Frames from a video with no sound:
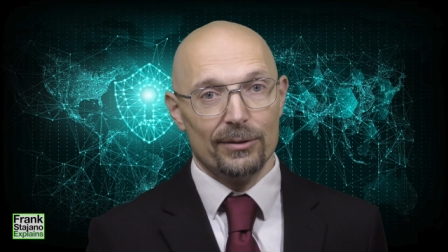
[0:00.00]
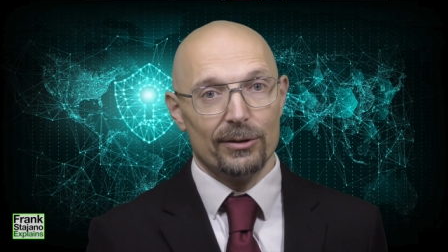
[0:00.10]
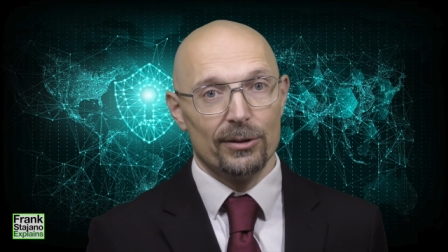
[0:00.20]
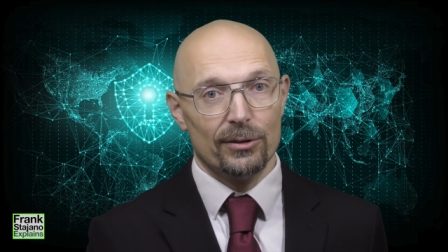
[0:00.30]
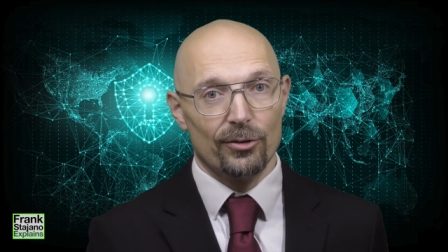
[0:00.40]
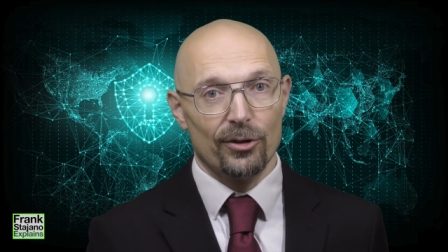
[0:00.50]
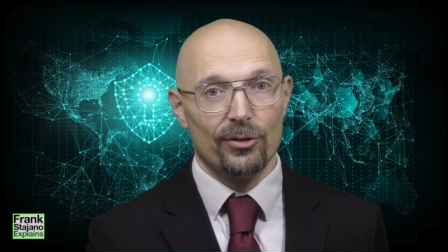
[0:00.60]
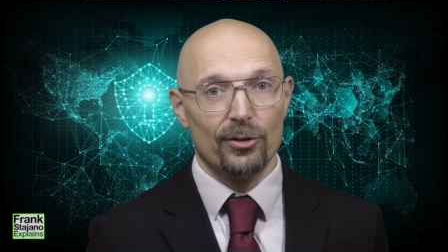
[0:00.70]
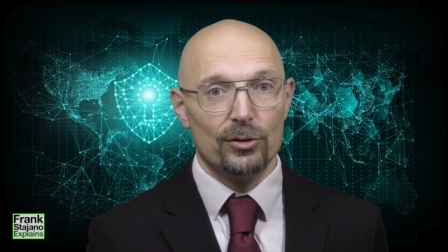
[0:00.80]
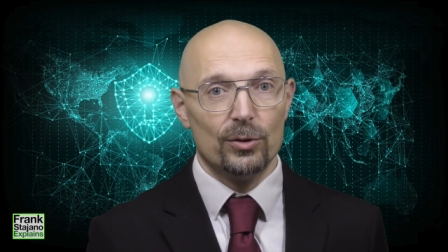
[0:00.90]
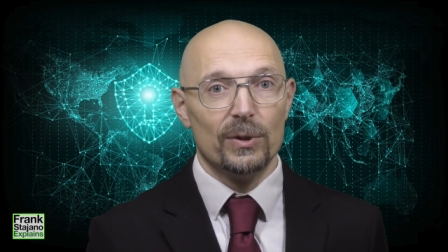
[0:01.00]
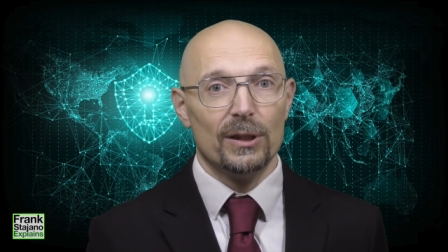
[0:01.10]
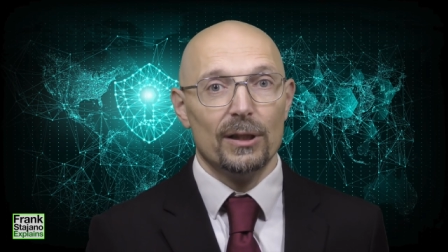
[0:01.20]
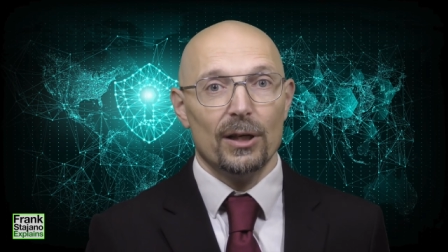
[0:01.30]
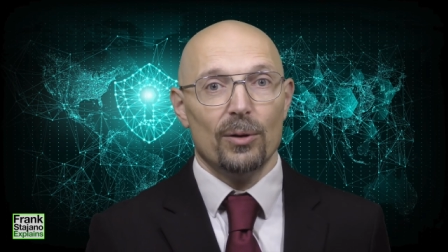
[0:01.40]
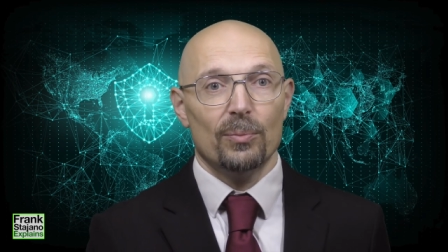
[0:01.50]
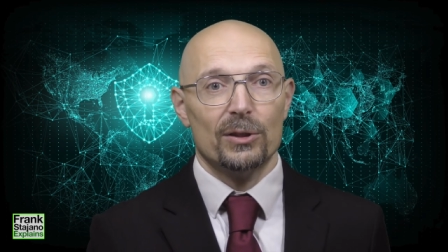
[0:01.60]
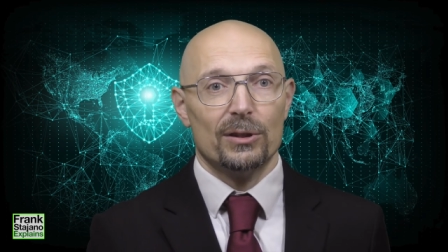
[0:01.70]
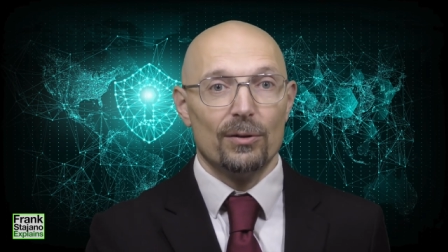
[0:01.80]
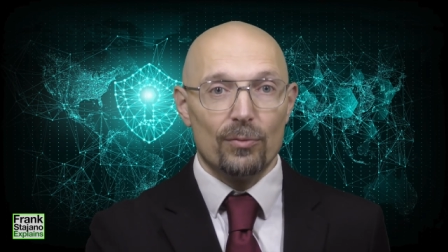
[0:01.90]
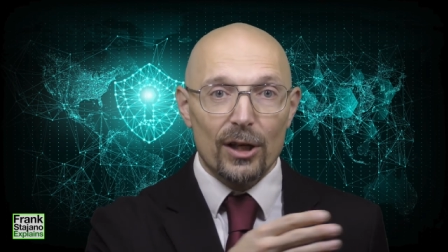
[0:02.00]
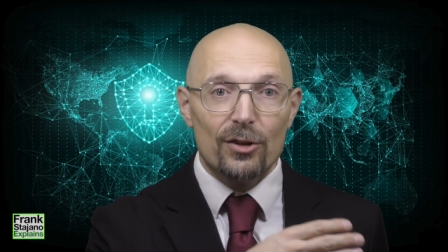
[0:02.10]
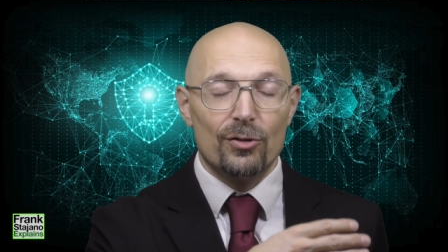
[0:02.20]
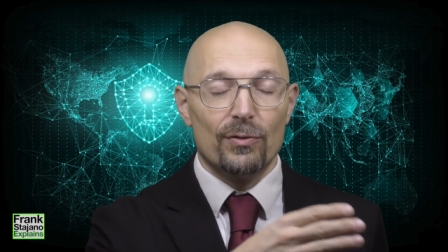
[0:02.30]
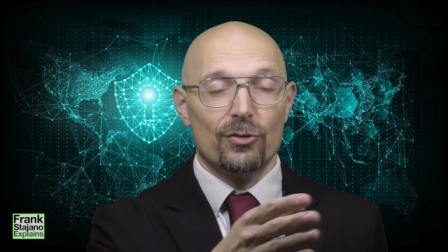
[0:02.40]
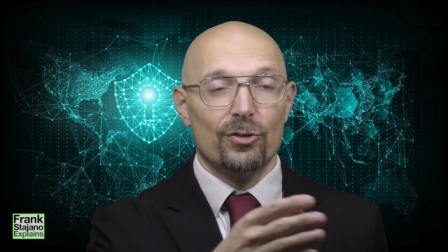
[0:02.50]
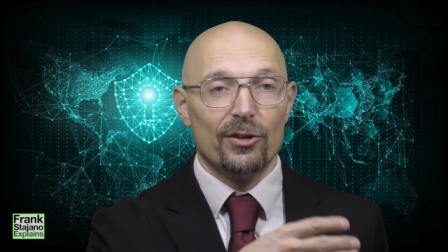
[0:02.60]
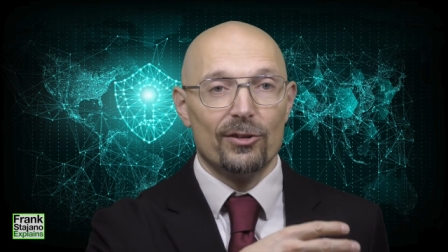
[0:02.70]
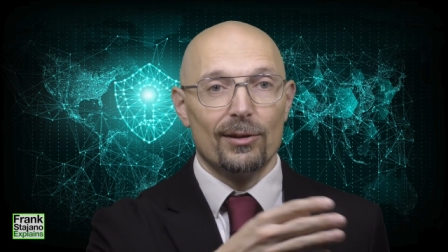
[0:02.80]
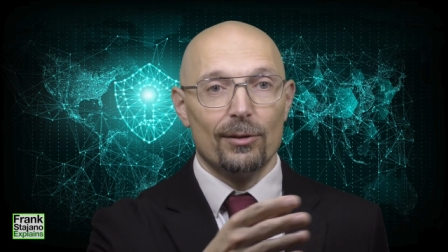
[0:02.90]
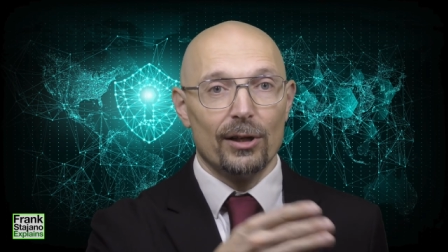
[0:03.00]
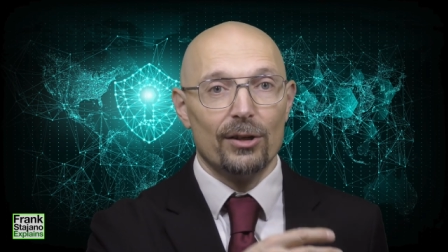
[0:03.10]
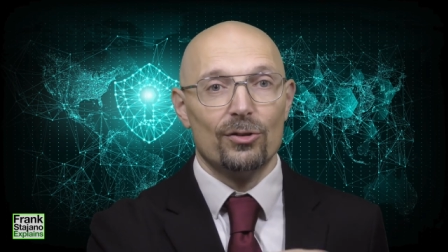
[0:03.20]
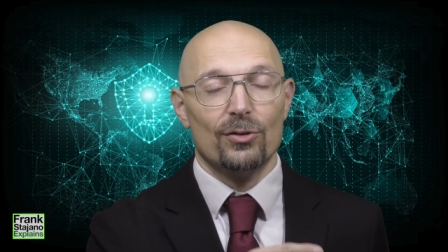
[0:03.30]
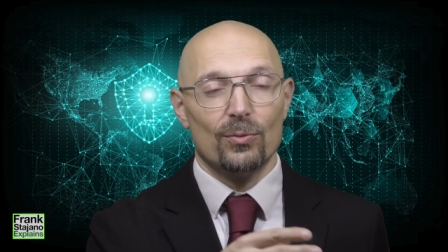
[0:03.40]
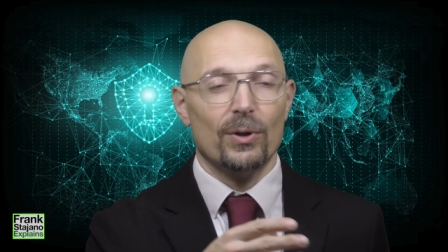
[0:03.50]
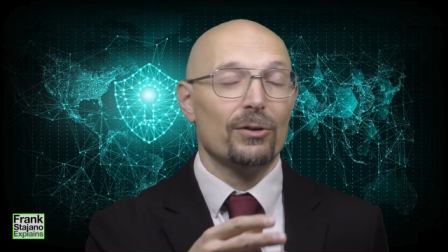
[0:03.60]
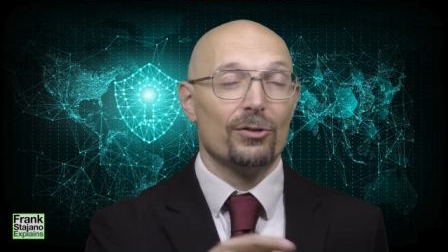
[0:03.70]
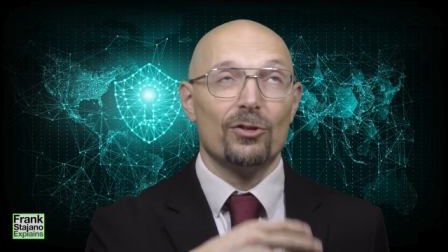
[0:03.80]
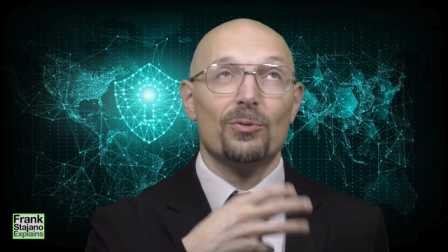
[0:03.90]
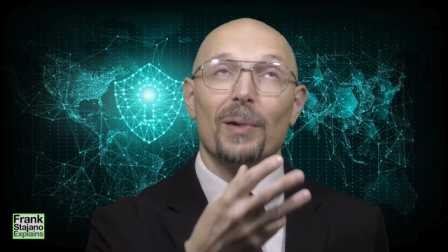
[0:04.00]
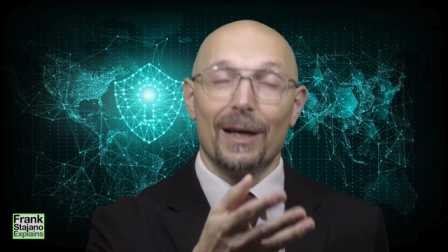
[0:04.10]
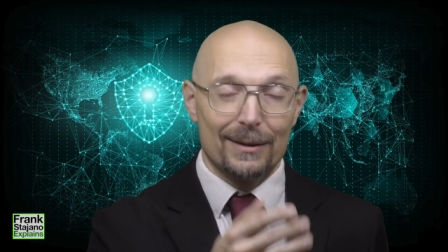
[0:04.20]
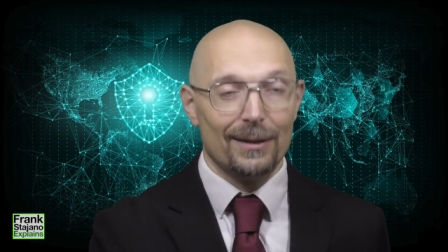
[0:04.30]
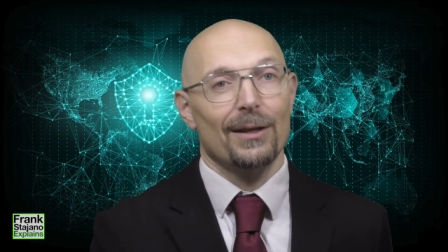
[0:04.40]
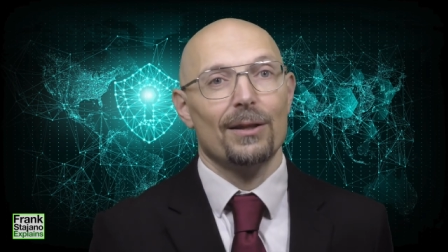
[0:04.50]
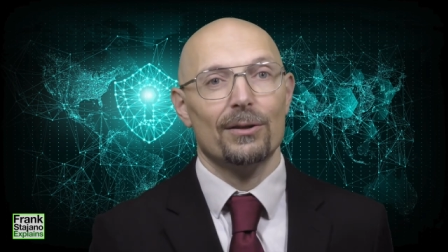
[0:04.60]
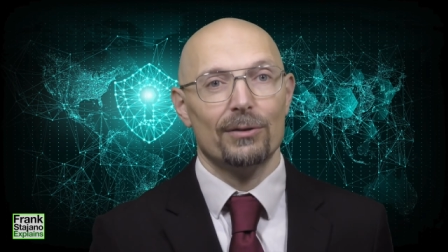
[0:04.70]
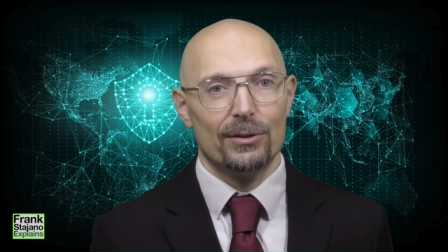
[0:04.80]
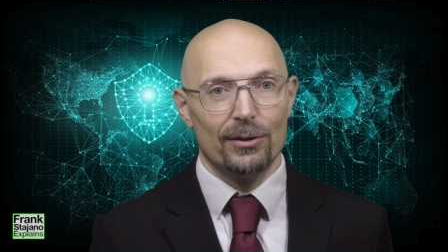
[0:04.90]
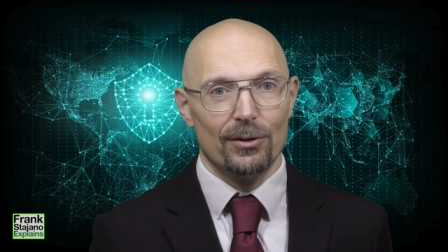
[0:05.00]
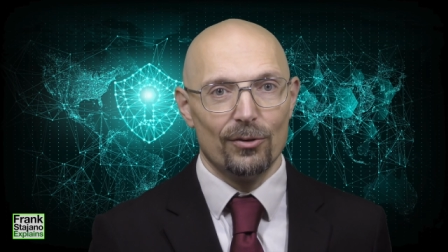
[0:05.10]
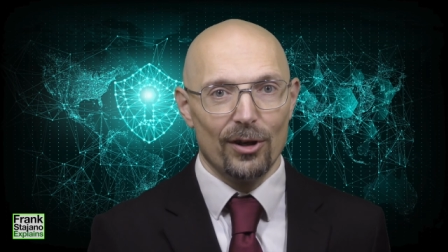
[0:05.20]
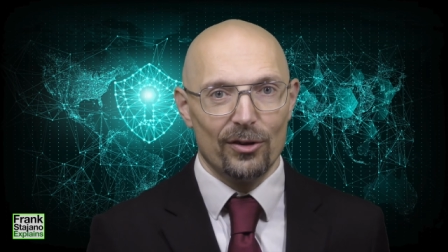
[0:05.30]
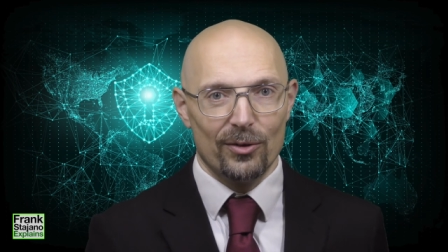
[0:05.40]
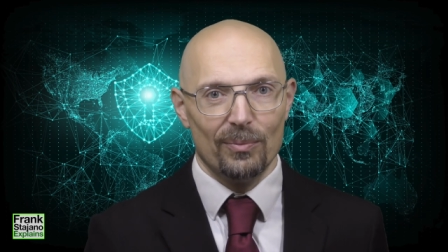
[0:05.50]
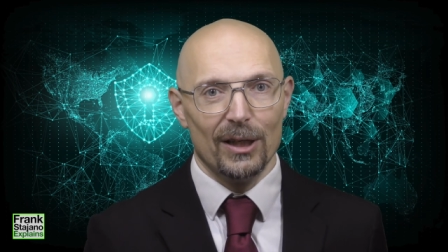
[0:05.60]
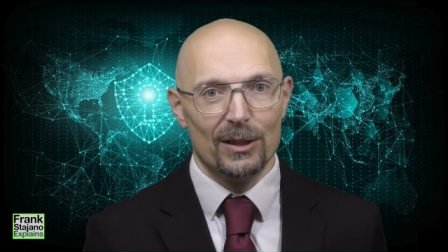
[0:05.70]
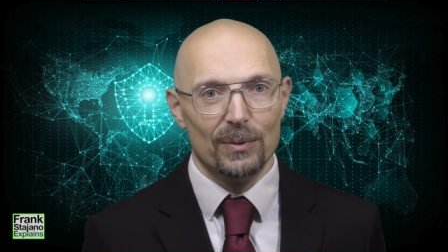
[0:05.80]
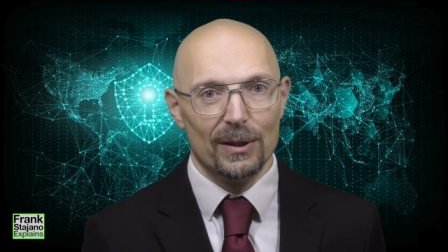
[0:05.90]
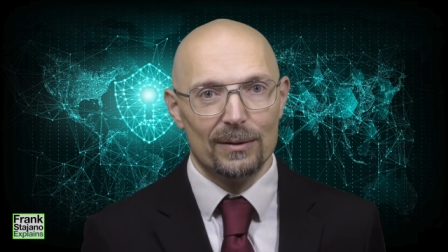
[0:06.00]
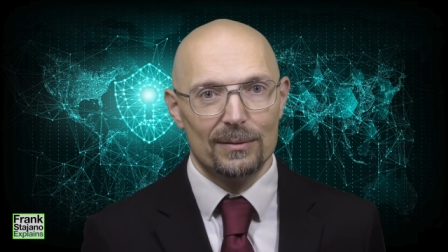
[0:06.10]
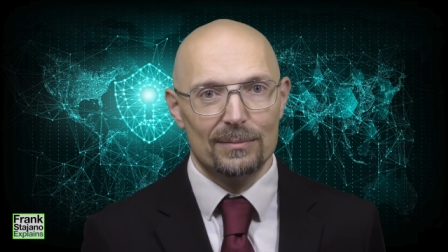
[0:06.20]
the return address is going to be, but a range of adjacent locations where you suspect the return address might be.